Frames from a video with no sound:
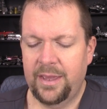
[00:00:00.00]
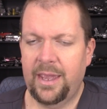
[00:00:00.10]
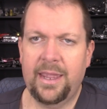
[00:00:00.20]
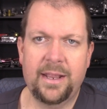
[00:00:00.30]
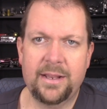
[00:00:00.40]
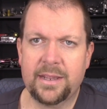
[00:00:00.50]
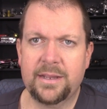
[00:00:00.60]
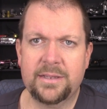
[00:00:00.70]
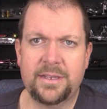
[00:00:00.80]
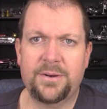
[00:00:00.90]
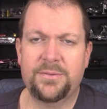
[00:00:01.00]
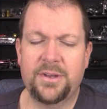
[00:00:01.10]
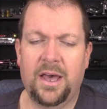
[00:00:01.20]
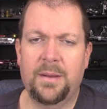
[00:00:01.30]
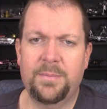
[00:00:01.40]
And like I said, on
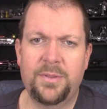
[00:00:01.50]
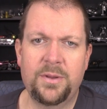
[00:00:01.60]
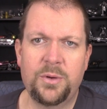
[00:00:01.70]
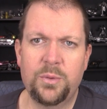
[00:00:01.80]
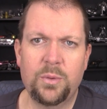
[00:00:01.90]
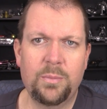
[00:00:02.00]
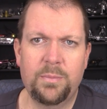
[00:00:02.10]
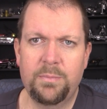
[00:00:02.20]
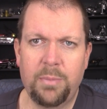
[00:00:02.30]
top, the noodle